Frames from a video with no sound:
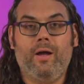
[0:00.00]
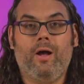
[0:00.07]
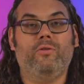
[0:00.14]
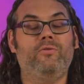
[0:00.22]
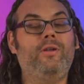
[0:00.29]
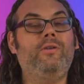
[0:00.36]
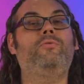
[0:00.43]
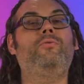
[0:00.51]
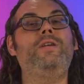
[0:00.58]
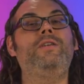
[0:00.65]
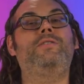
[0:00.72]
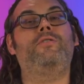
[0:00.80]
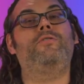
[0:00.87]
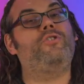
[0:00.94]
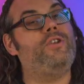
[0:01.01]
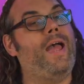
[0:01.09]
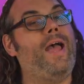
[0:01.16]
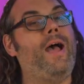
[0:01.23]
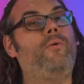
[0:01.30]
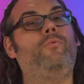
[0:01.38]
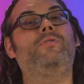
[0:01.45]
A little research
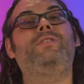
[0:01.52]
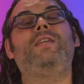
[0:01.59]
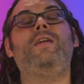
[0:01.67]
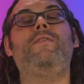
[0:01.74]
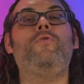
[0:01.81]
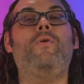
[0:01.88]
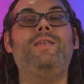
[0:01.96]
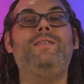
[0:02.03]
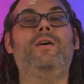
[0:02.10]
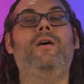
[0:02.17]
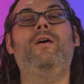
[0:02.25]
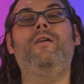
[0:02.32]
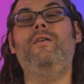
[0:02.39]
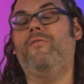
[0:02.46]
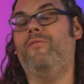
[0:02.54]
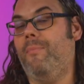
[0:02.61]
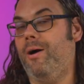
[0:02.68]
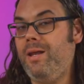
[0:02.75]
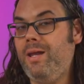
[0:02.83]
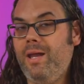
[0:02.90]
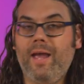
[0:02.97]
now will save you a ton of
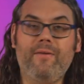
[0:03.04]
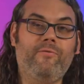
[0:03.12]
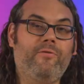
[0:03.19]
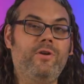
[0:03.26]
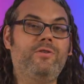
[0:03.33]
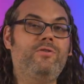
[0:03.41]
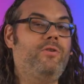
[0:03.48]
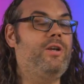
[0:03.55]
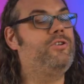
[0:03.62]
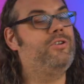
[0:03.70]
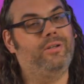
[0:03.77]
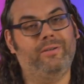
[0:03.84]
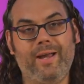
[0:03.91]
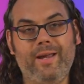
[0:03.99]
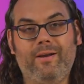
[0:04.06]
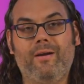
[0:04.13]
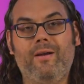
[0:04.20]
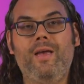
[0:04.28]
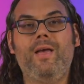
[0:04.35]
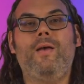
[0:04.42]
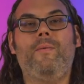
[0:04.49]
money and frustration later
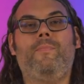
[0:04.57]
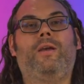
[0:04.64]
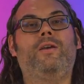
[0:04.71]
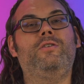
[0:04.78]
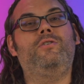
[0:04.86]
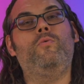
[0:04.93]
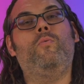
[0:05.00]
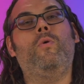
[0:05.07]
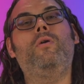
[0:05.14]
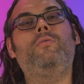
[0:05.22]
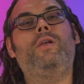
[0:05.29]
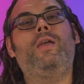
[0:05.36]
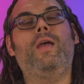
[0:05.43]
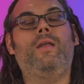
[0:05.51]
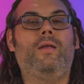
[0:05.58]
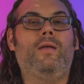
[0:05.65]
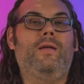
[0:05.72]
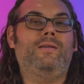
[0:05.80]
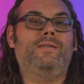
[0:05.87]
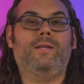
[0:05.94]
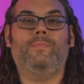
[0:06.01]
because you won't get
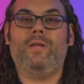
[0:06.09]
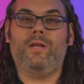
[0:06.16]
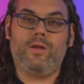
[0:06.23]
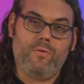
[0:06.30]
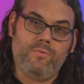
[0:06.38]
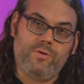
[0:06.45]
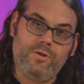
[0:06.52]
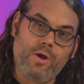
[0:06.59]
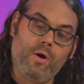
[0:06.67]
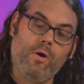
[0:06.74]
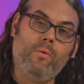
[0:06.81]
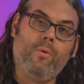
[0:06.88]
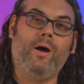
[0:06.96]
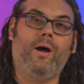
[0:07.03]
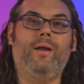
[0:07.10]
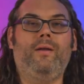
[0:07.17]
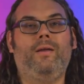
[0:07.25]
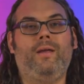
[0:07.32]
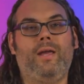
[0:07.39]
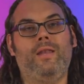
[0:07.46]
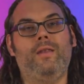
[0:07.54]
something you don't want
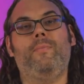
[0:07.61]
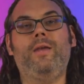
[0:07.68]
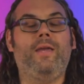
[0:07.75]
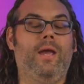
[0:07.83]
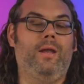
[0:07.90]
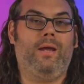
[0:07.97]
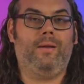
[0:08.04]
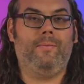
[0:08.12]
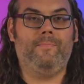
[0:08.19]
in the beginning.